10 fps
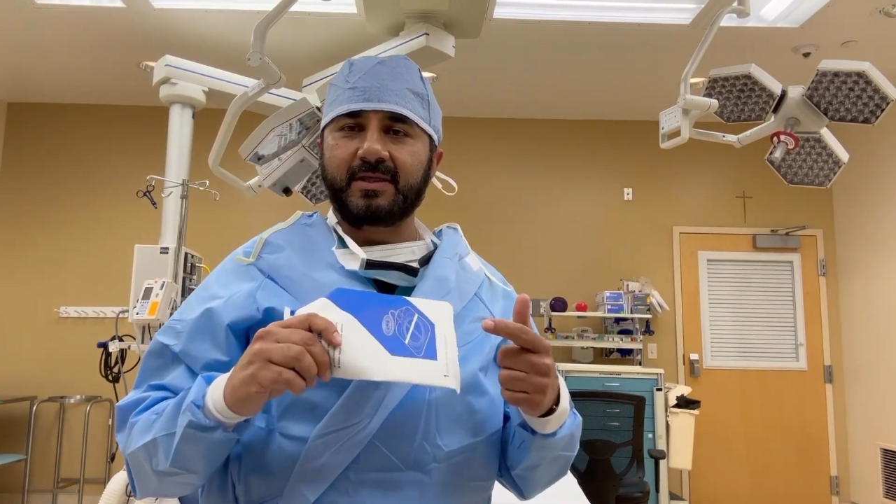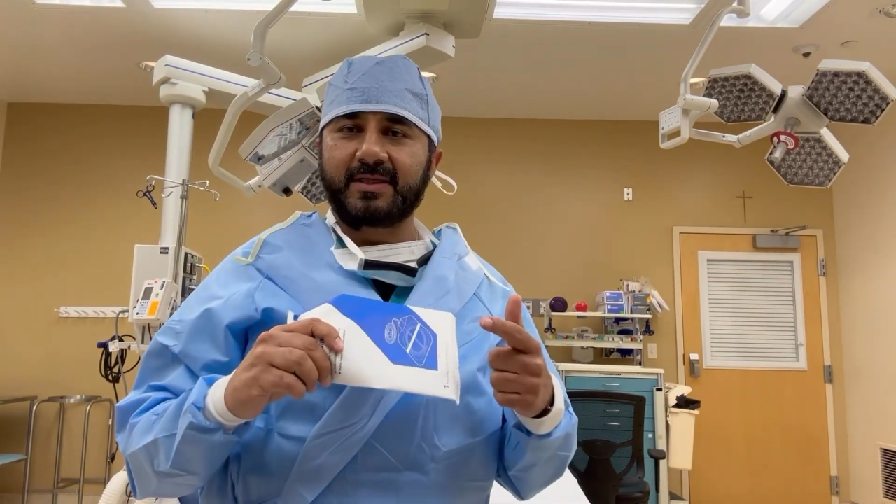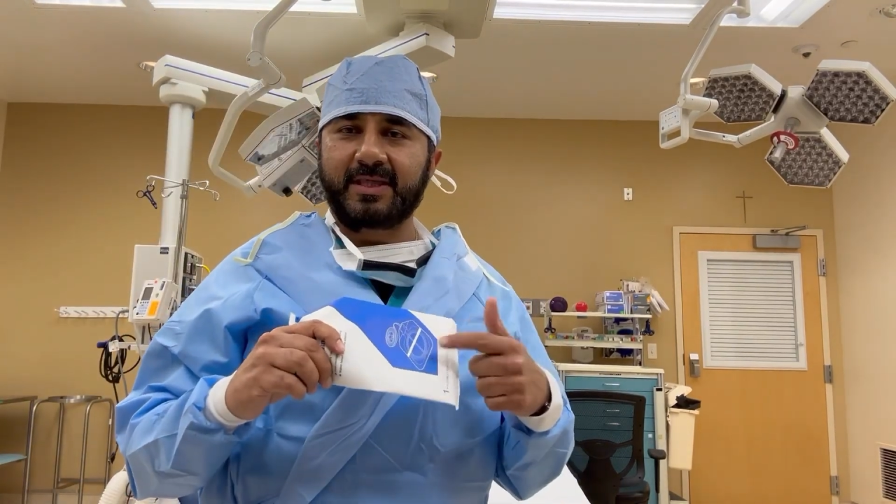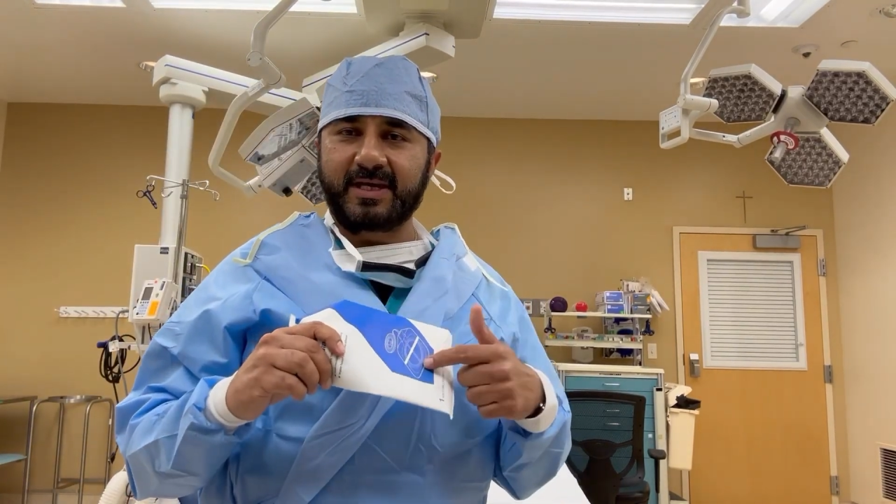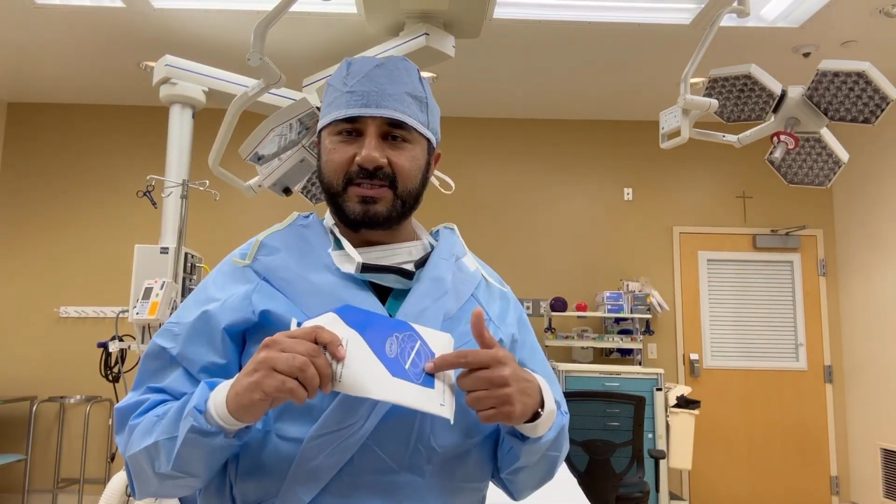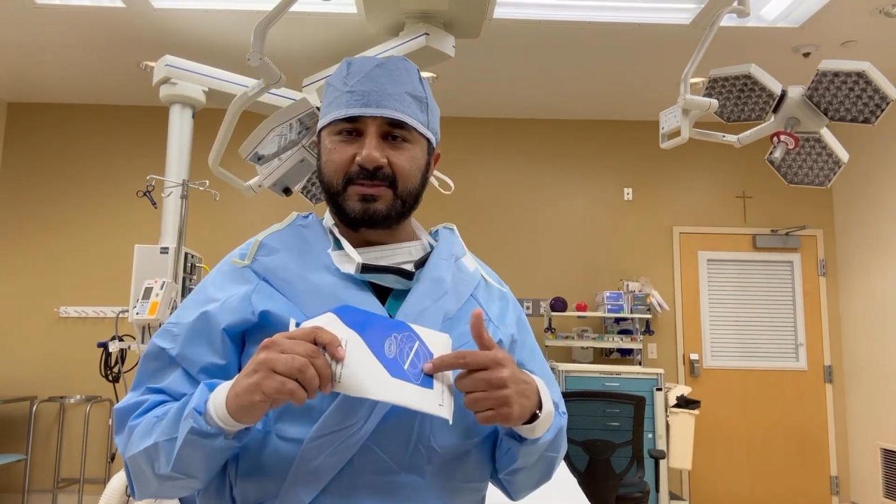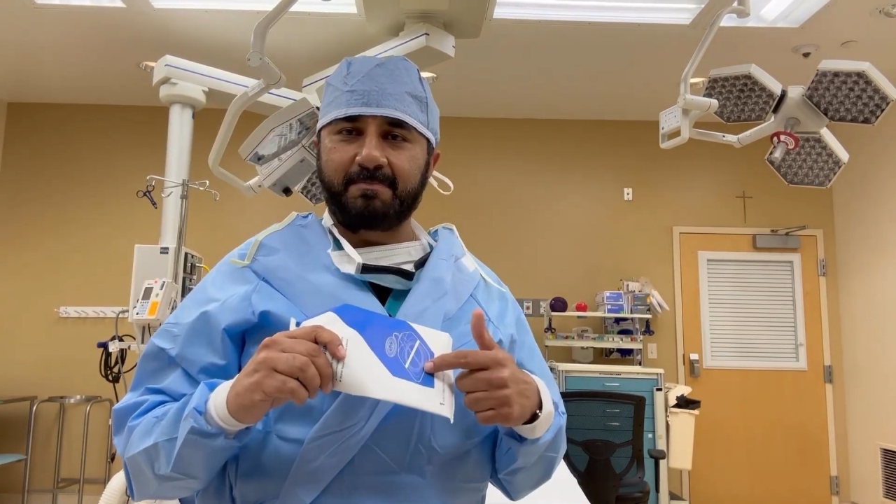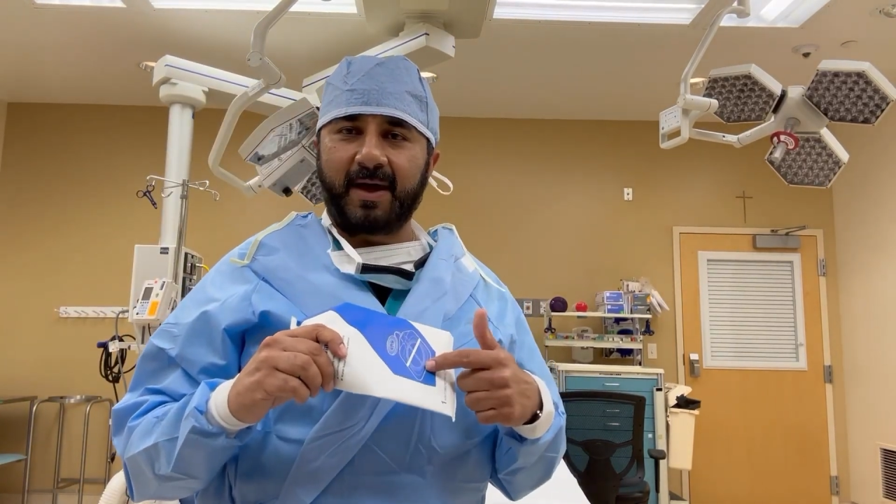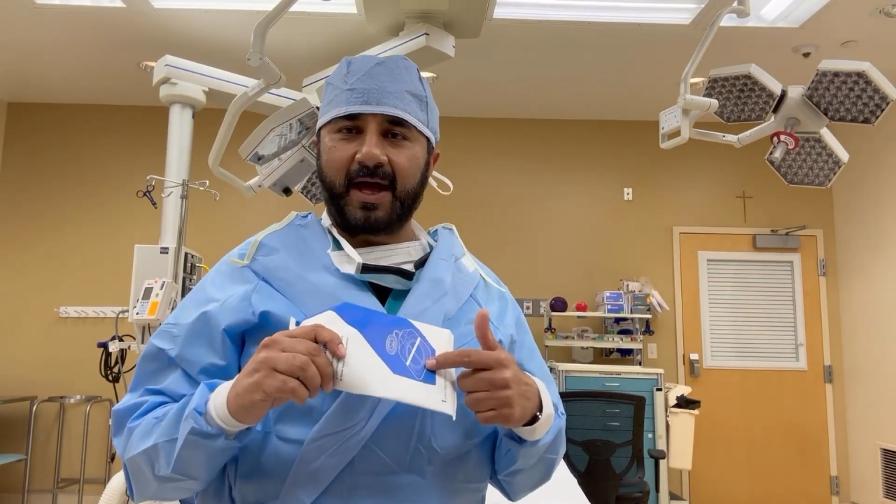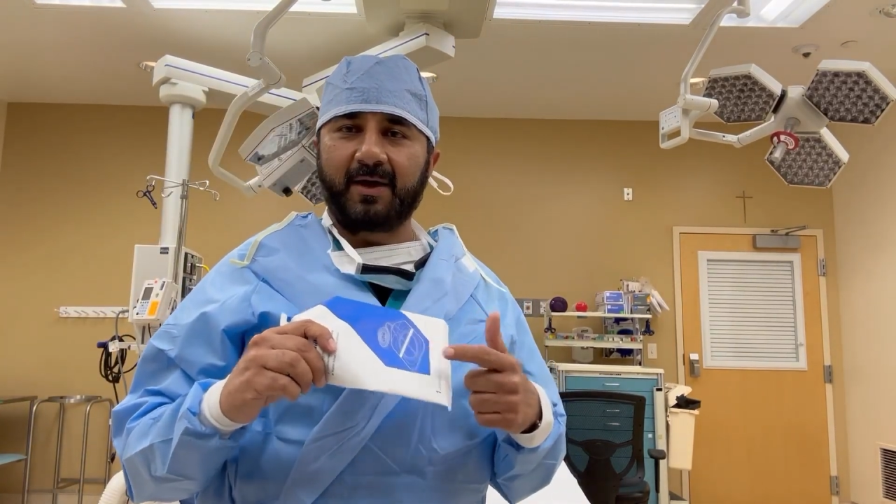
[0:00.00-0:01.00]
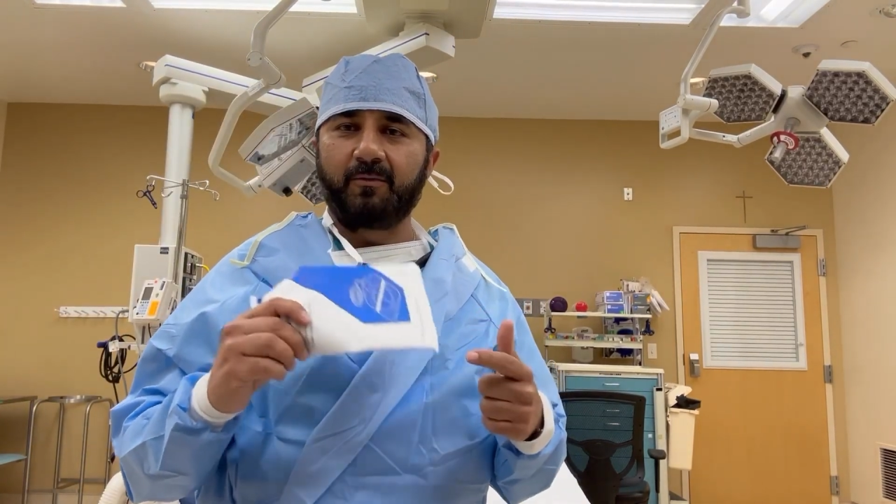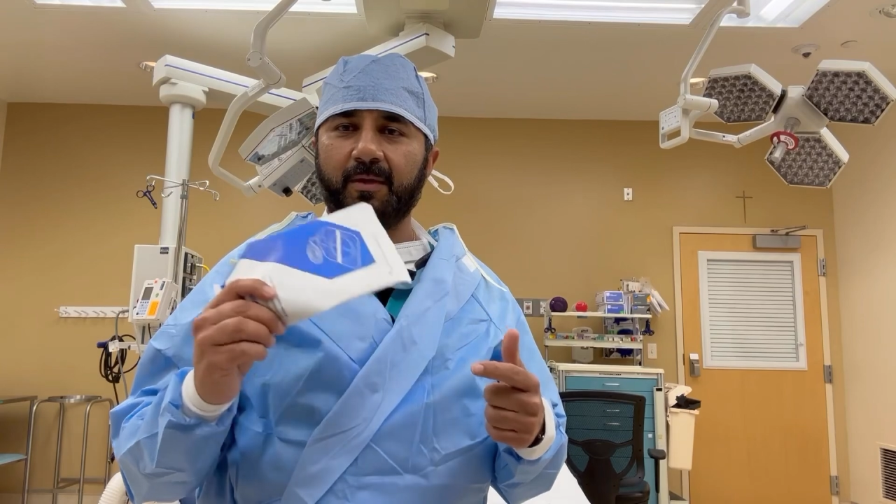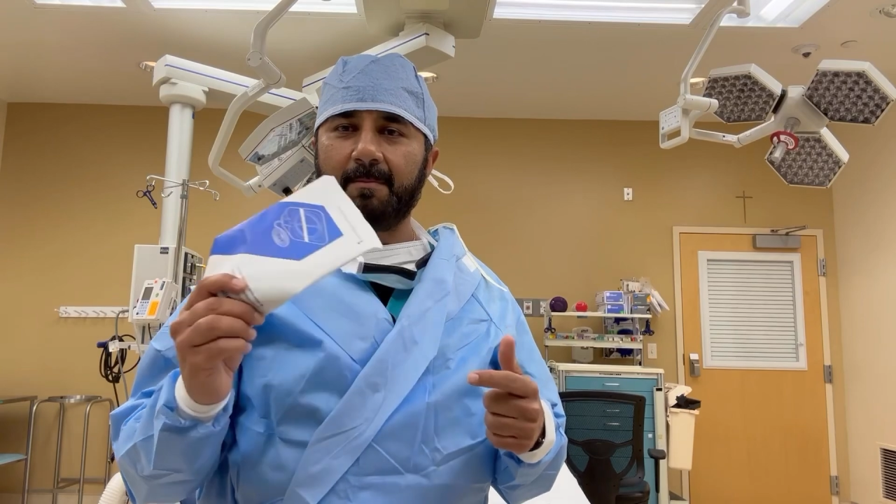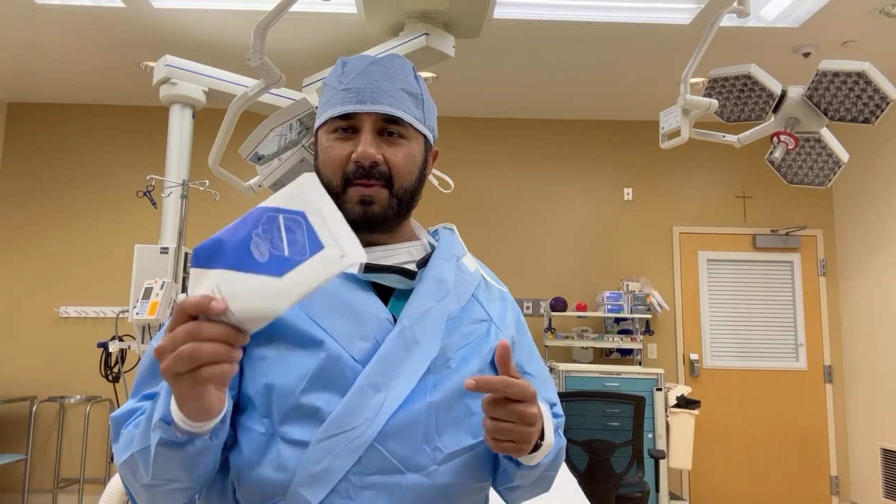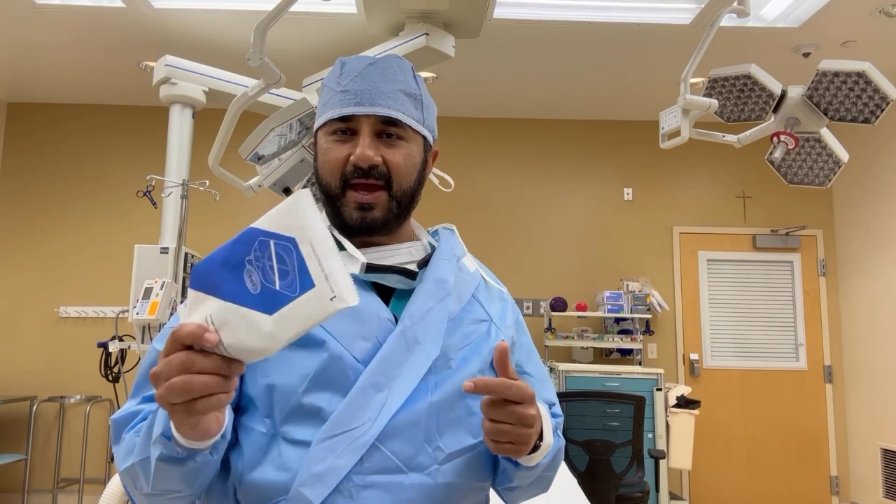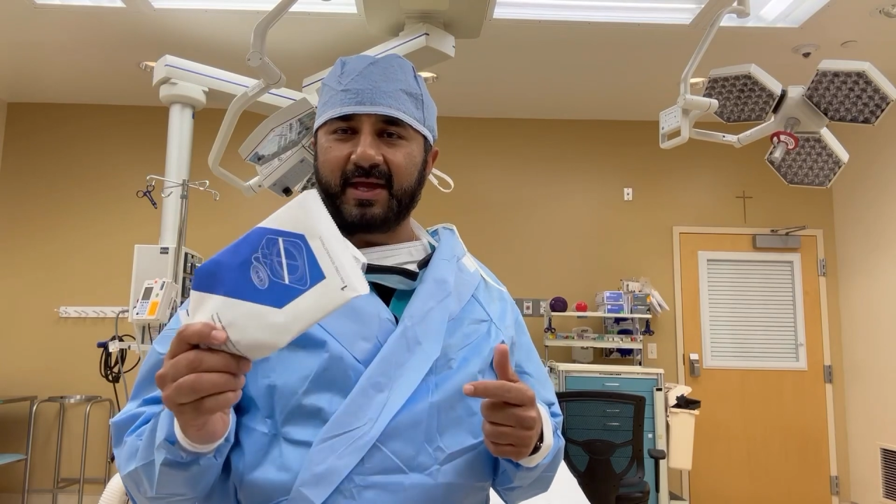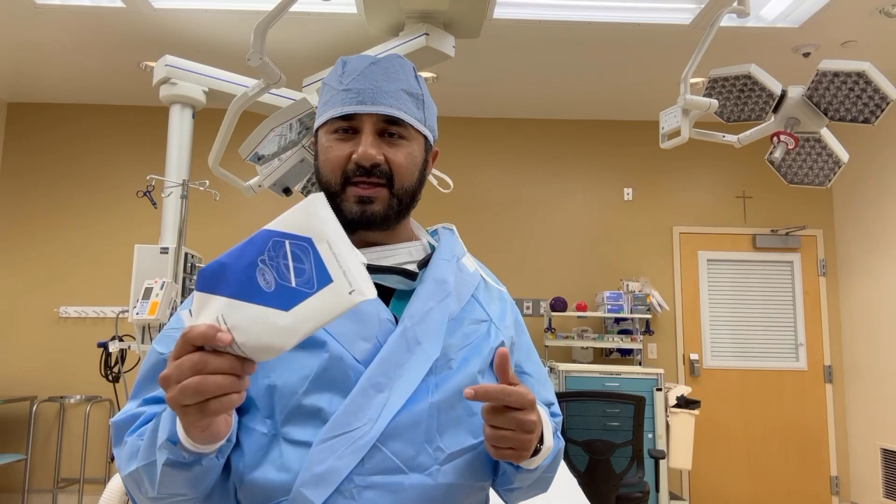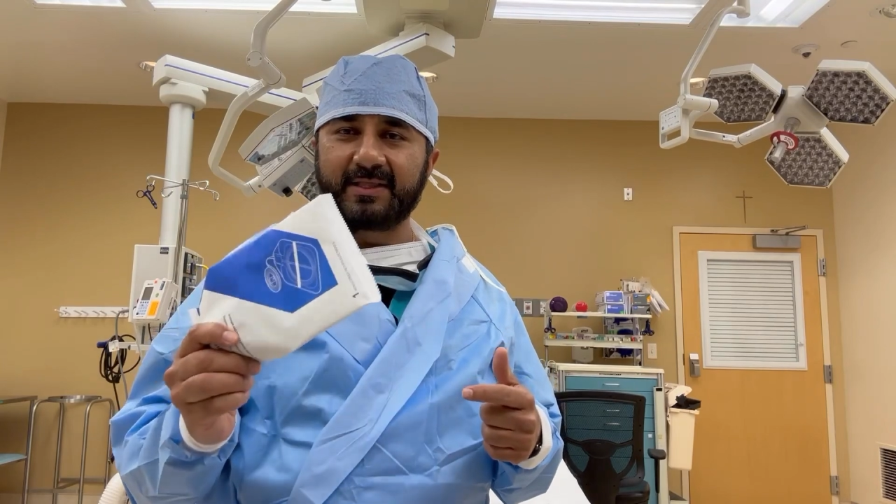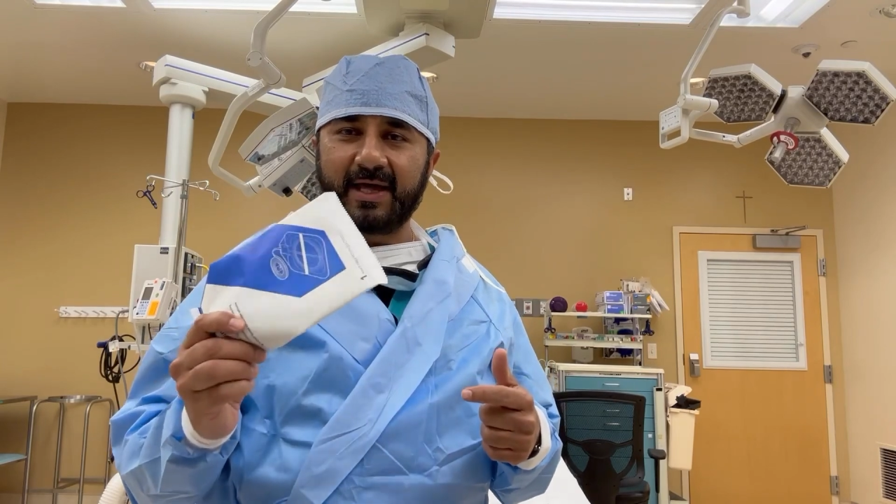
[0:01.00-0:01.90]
this pad will make